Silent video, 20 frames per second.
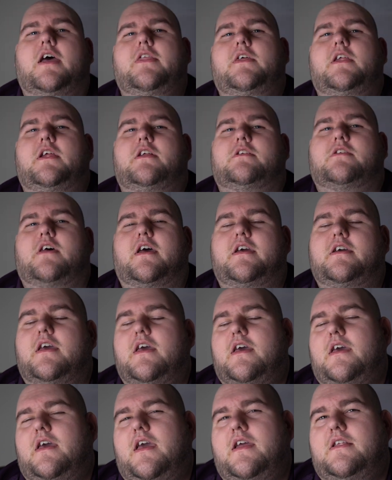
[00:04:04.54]
and then it's like,
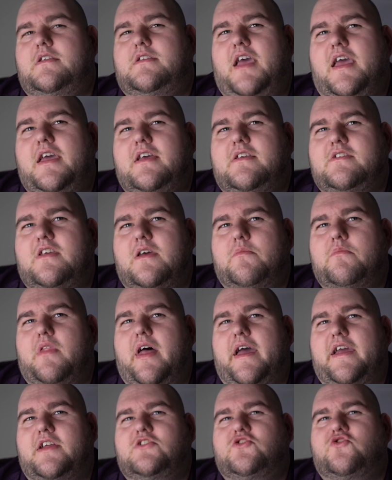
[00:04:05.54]
it takes him
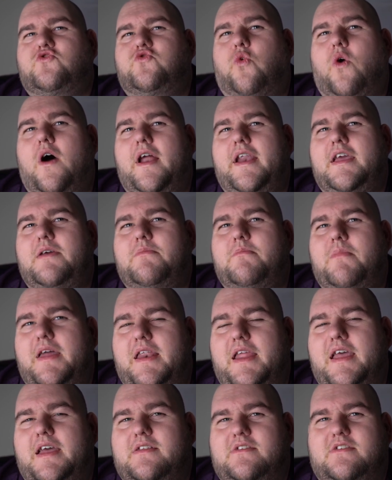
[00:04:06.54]
like 20
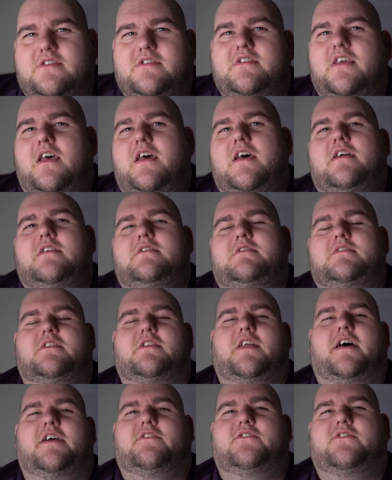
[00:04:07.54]
minutes to
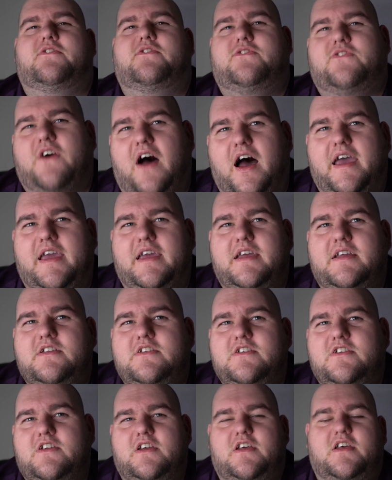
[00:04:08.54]
like
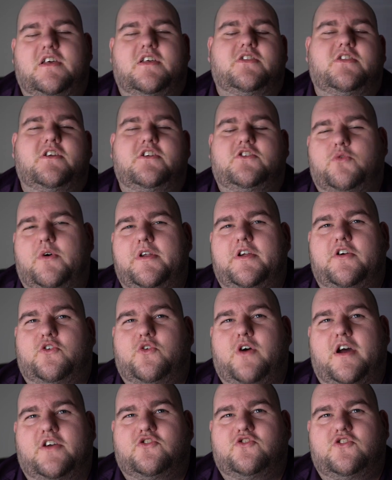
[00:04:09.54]
find the Twitter
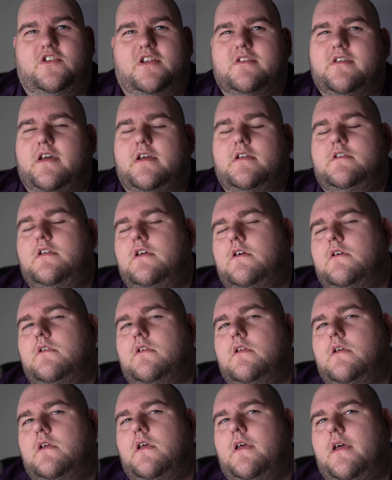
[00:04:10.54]
question. It's like,
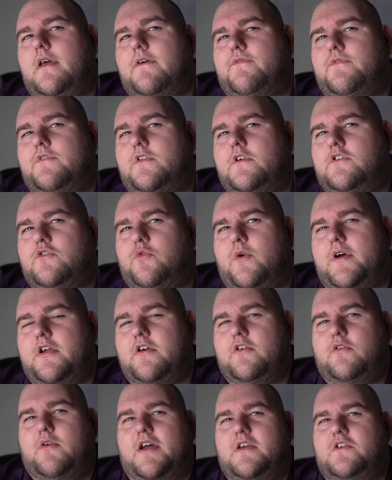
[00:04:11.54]
dude, if the
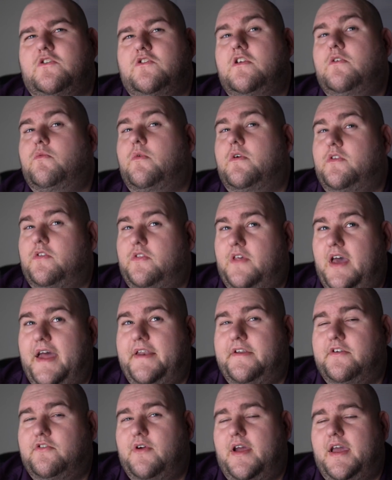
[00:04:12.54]
Twitter question was
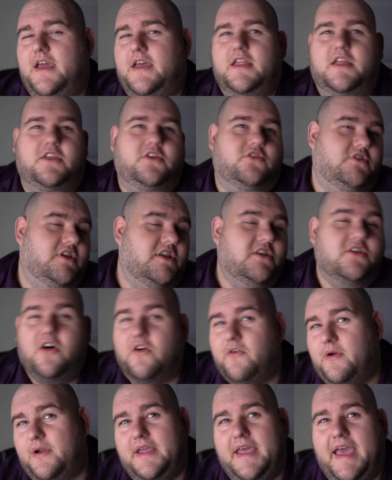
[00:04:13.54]
that great and you didn't
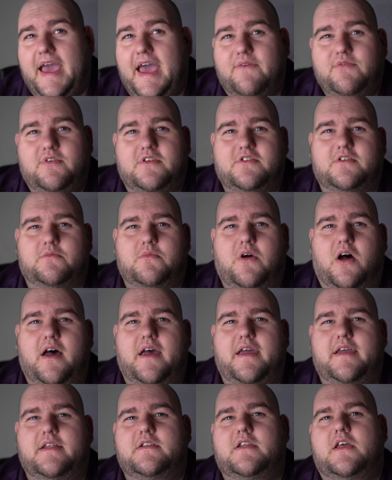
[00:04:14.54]
already have this in
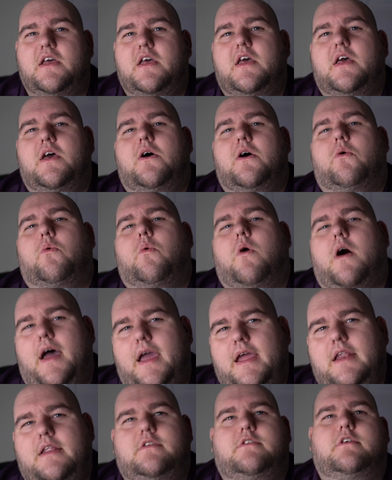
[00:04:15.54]
mind,
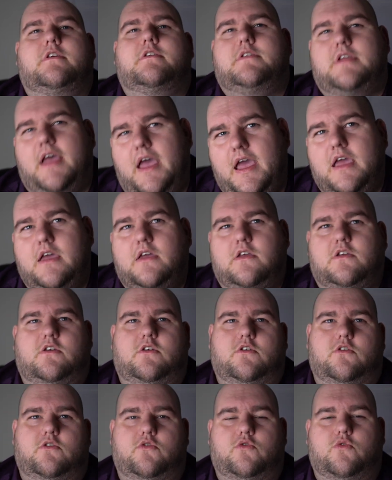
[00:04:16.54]
why does it take
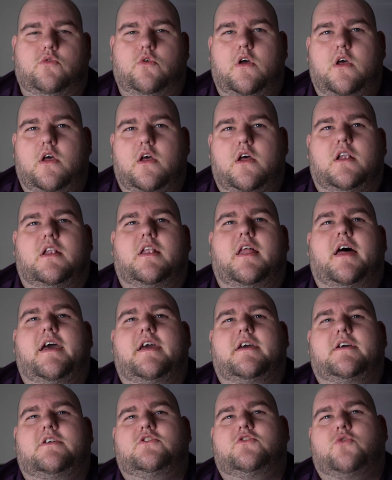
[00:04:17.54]
you
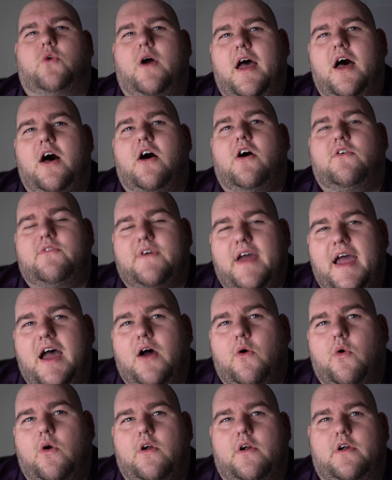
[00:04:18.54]
like 12
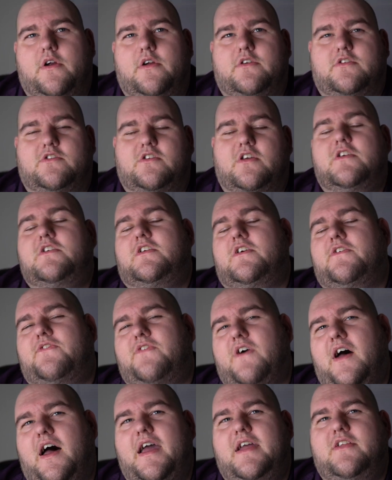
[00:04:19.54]
hours to
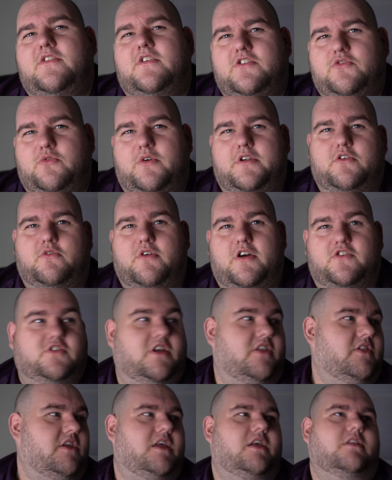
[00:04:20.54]
find the Twitter
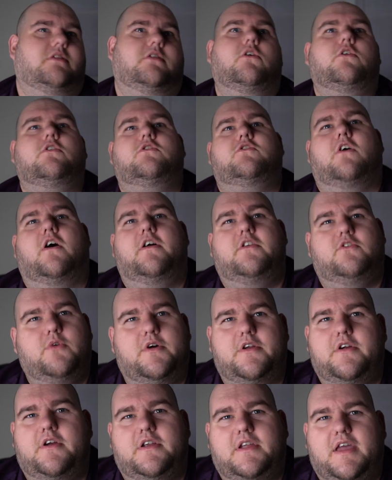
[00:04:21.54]
question. And then he looks on
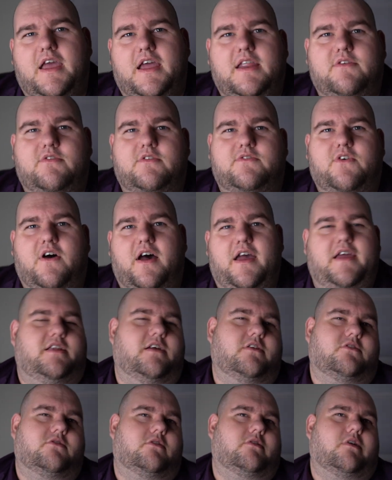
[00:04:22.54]
Twitter and can't even find
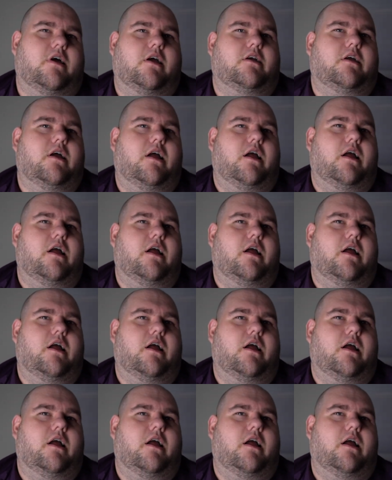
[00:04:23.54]
it. So it's like,